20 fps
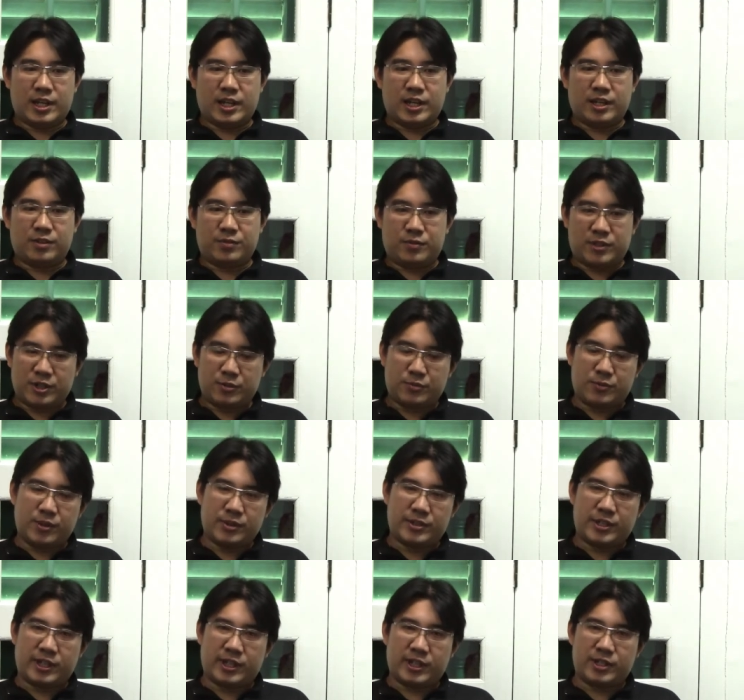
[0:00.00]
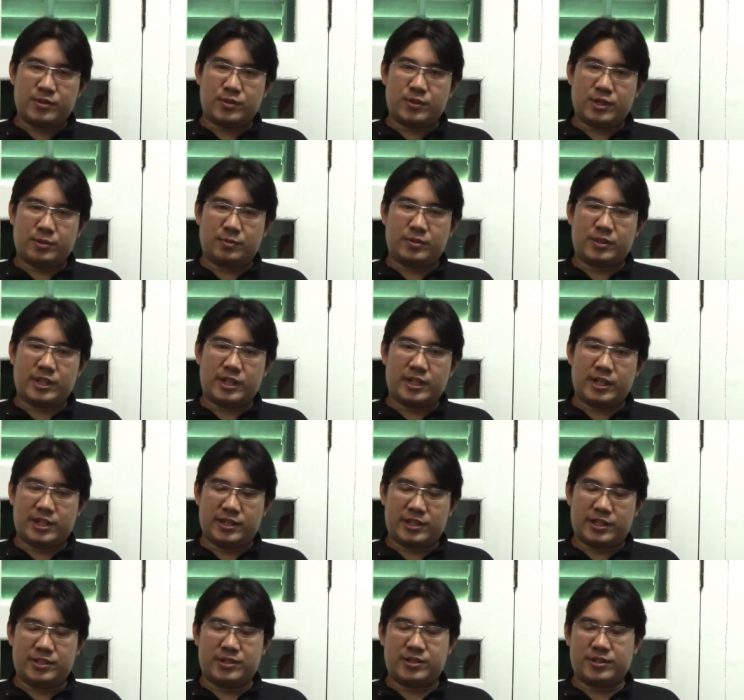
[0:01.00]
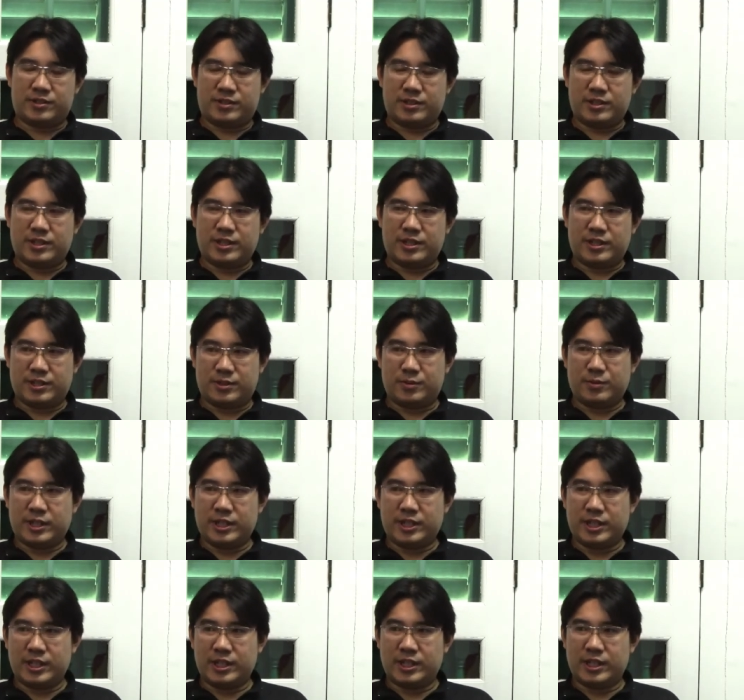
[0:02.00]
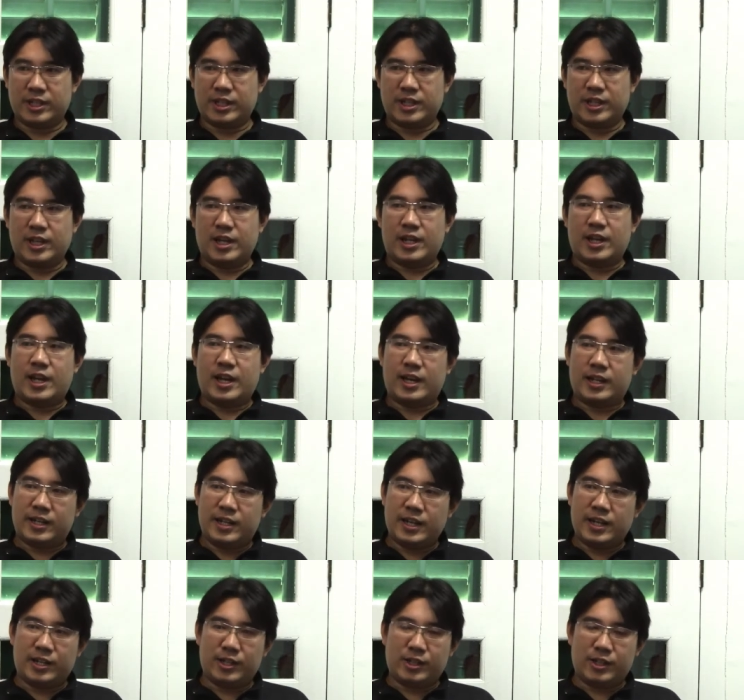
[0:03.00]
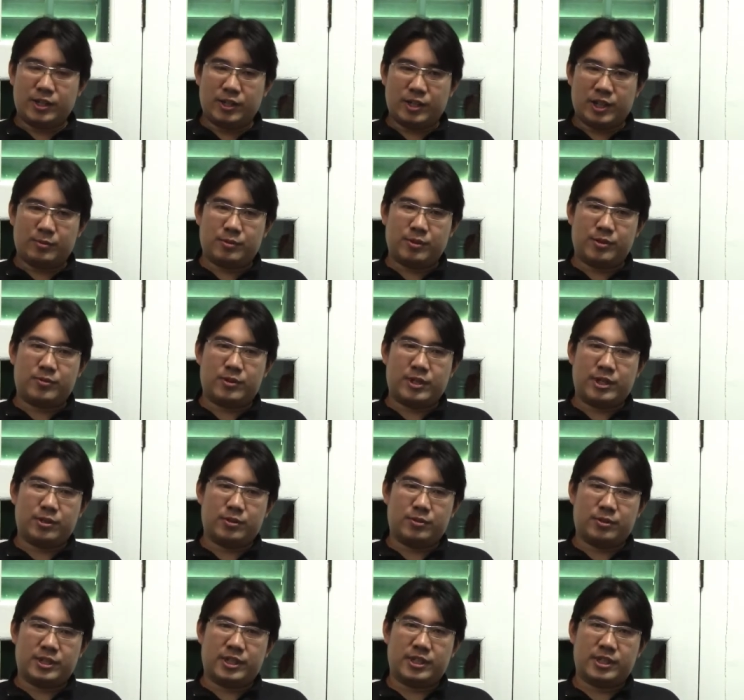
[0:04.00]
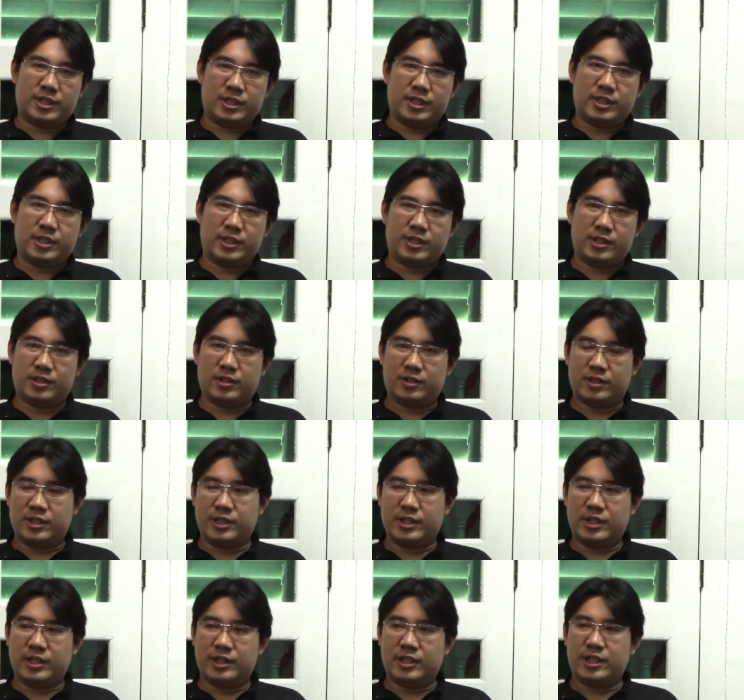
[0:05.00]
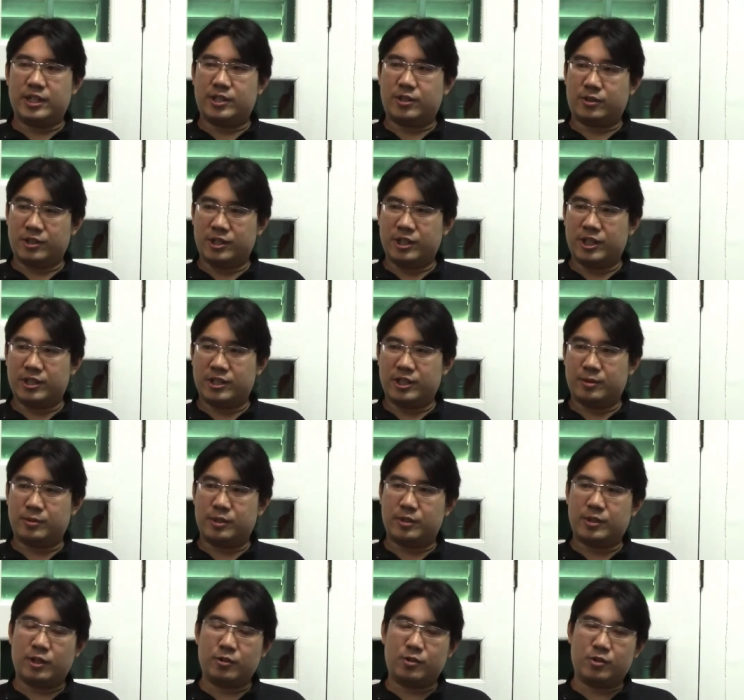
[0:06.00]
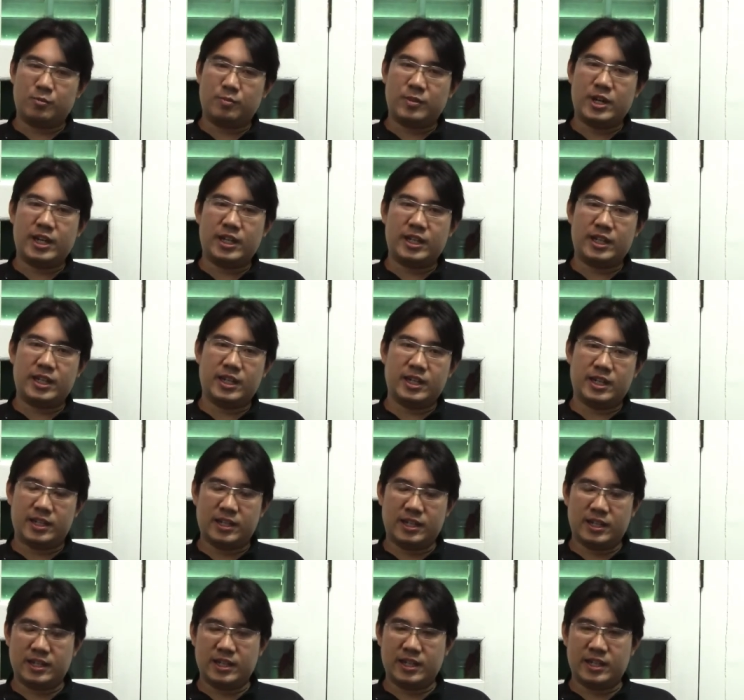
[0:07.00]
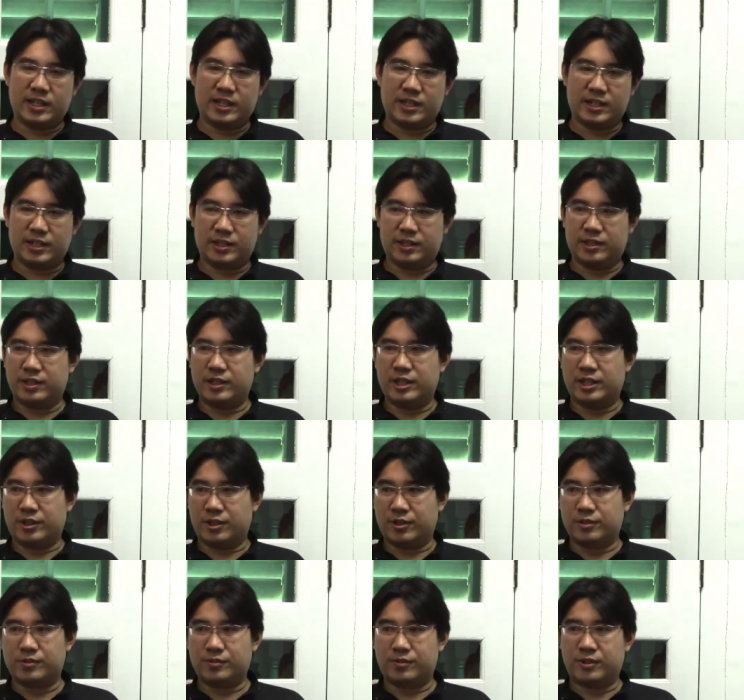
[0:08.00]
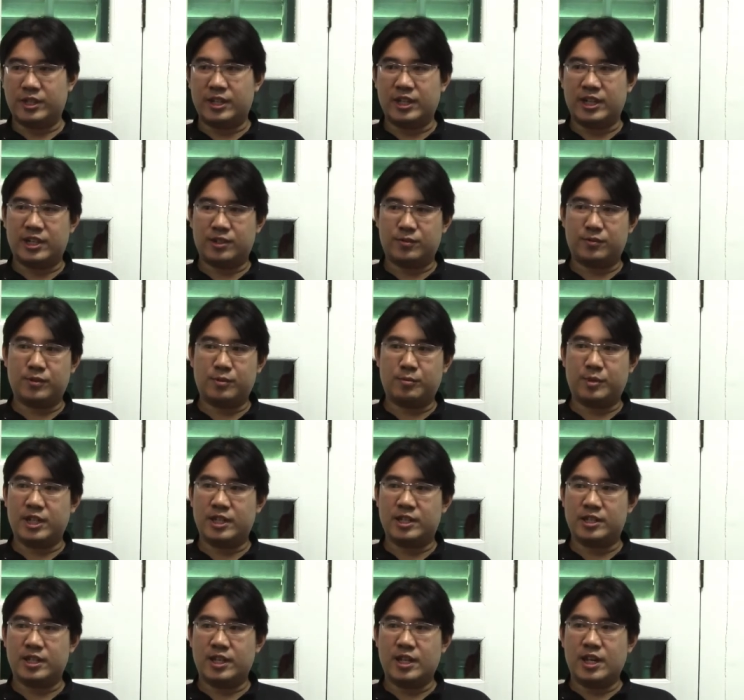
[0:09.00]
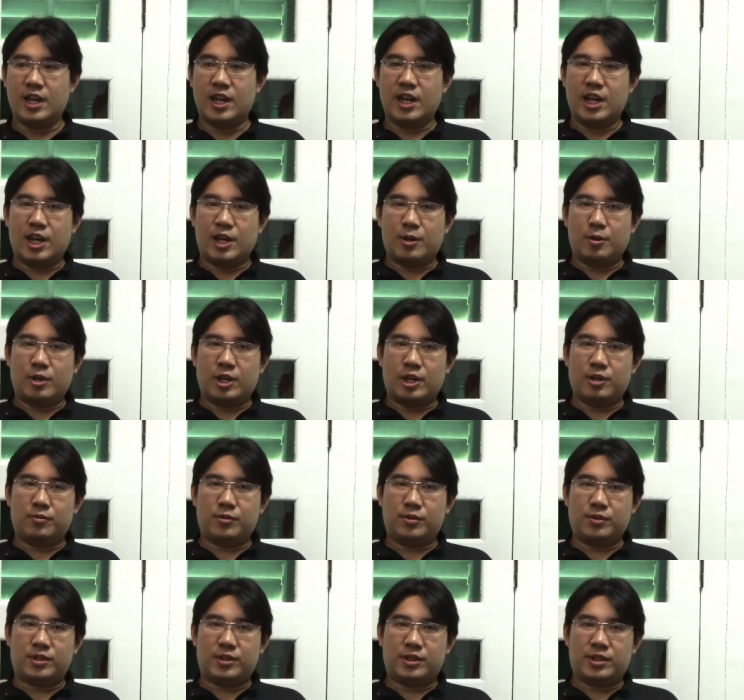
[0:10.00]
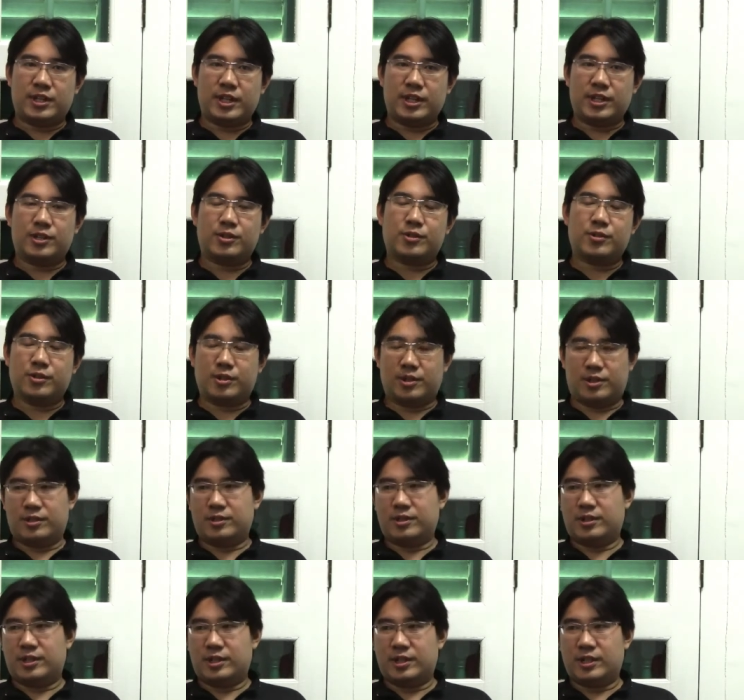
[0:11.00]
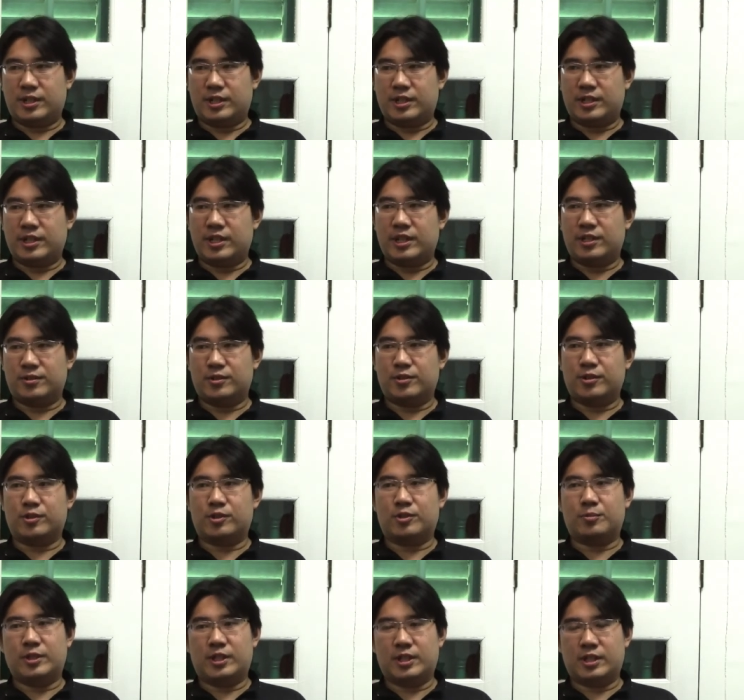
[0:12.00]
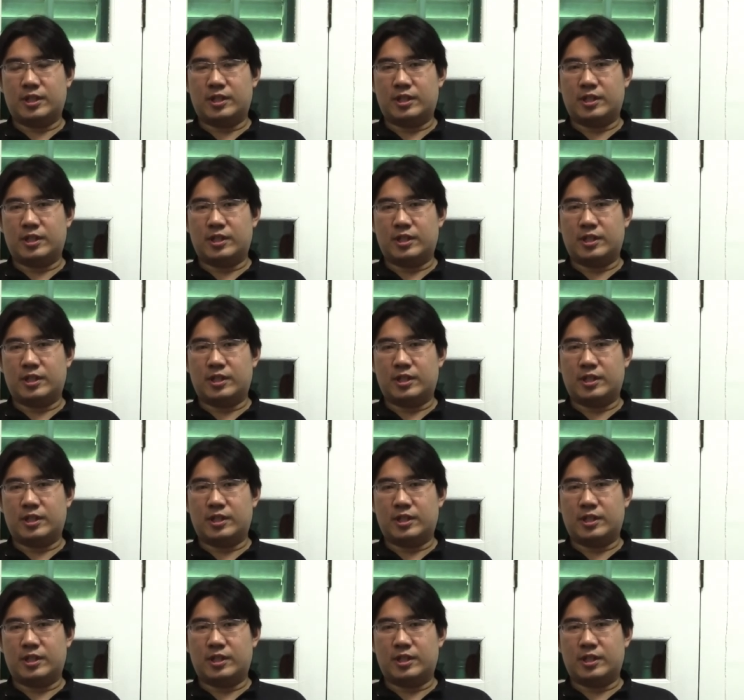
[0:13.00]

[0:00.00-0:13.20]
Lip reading: in first few seconds you have to get attention. That's one thing, and then you have to try to lead. The thought leadership. Try to buy the thought for the next few minutes. If you take it too long, then it's going to be